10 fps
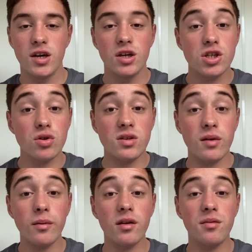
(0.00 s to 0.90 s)
So today
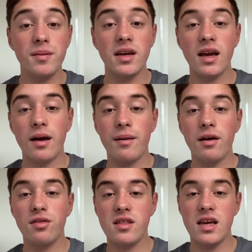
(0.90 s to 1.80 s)
we're going to be speaking
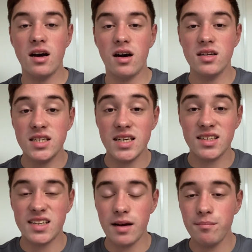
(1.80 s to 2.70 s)
about the RT
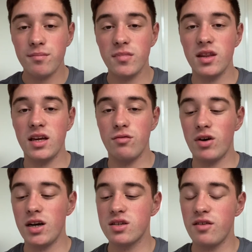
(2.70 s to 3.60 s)
exam, the
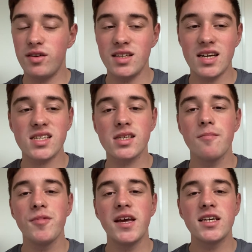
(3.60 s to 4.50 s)
radiotelephony test.
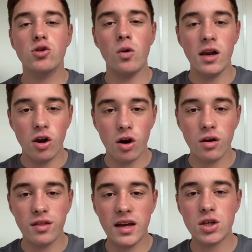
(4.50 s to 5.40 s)
It's quite
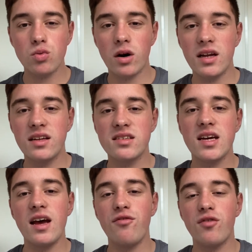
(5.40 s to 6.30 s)
long. The actual one is
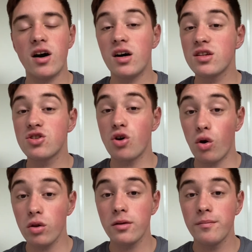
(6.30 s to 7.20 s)

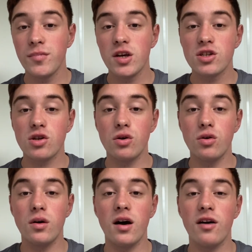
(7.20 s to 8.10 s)
FRTOL,
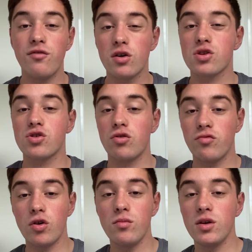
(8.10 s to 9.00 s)
so Foxtrot
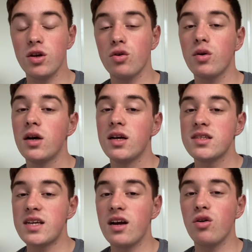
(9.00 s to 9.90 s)
Romeo
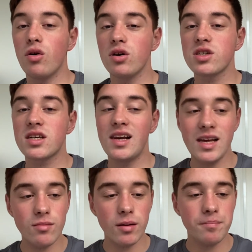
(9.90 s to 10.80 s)
Tango Oscar
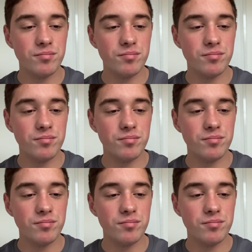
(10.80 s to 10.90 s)
Lima.